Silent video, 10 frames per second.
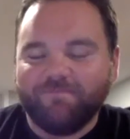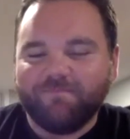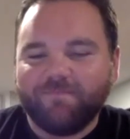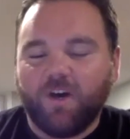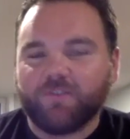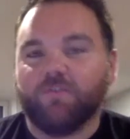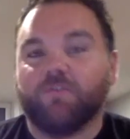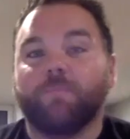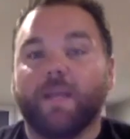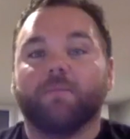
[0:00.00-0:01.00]

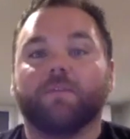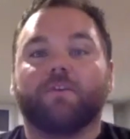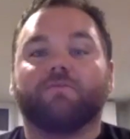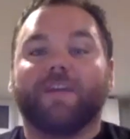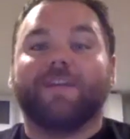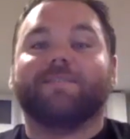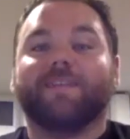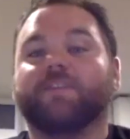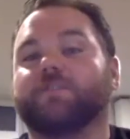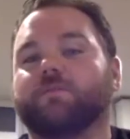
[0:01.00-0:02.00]
Also, be able to create
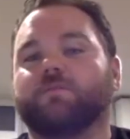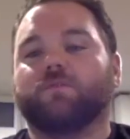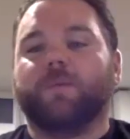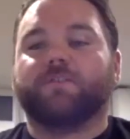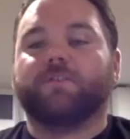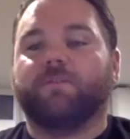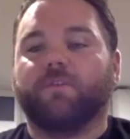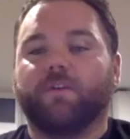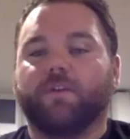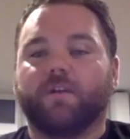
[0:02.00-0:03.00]
tension. So especially if
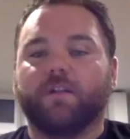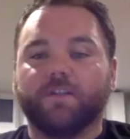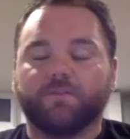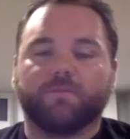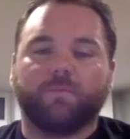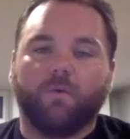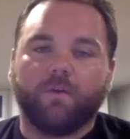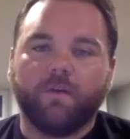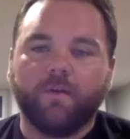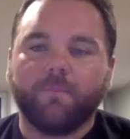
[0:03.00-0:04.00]
they're in a collision
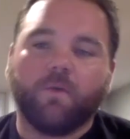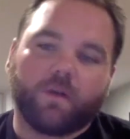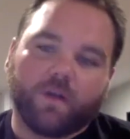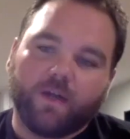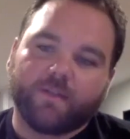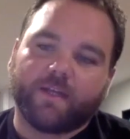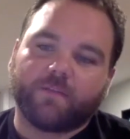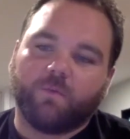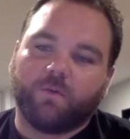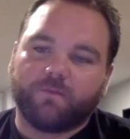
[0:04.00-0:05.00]
sport or a contact
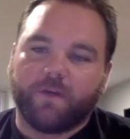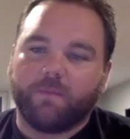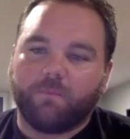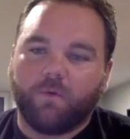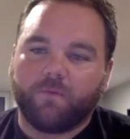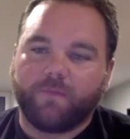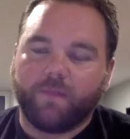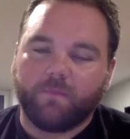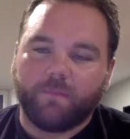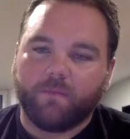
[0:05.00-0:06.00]
sport, it's very important for
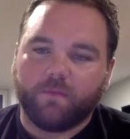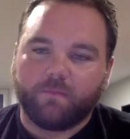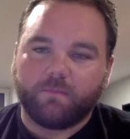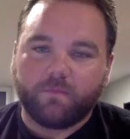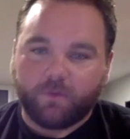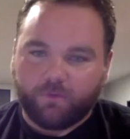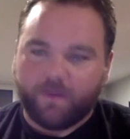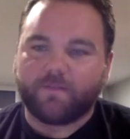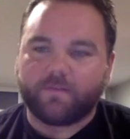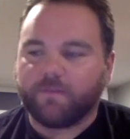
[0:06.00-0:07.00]
them to be able to
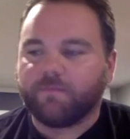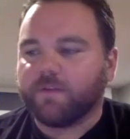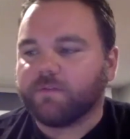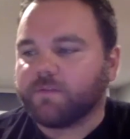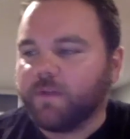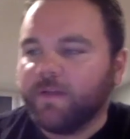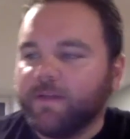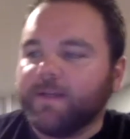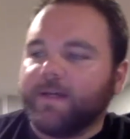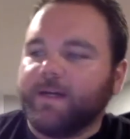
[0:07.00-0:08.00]
create stiffness.
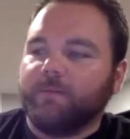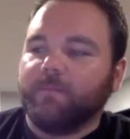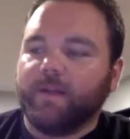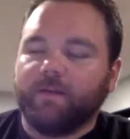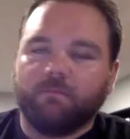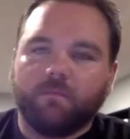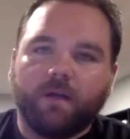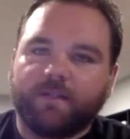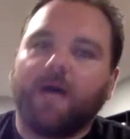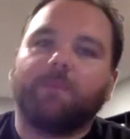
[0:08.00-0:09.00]
And then
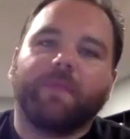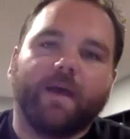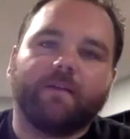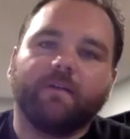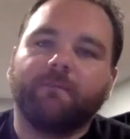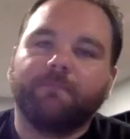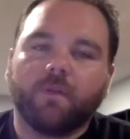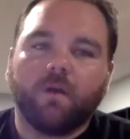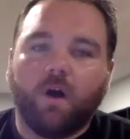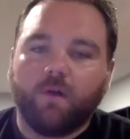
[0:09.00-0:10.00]
on top of that,
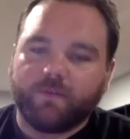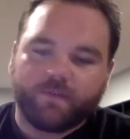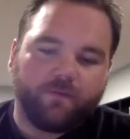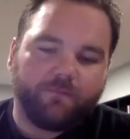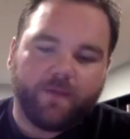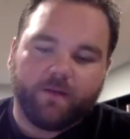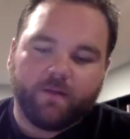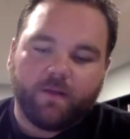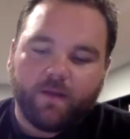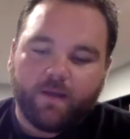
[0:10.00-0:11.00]
all the stuff that
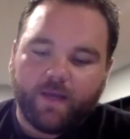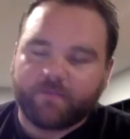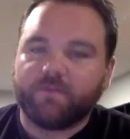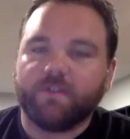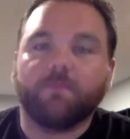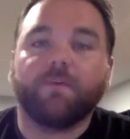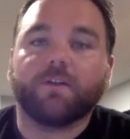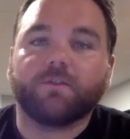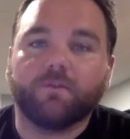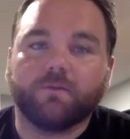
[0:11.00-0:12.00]
S&C
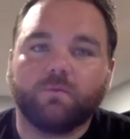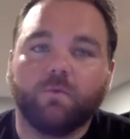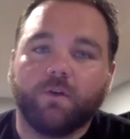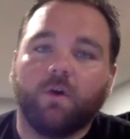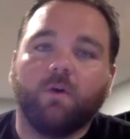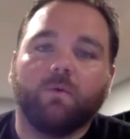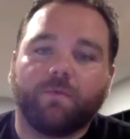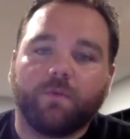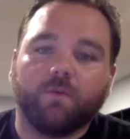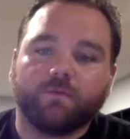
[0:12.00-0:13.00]
professionals would know
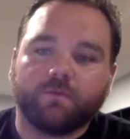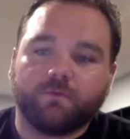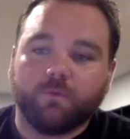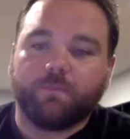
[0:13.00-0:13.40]
with those group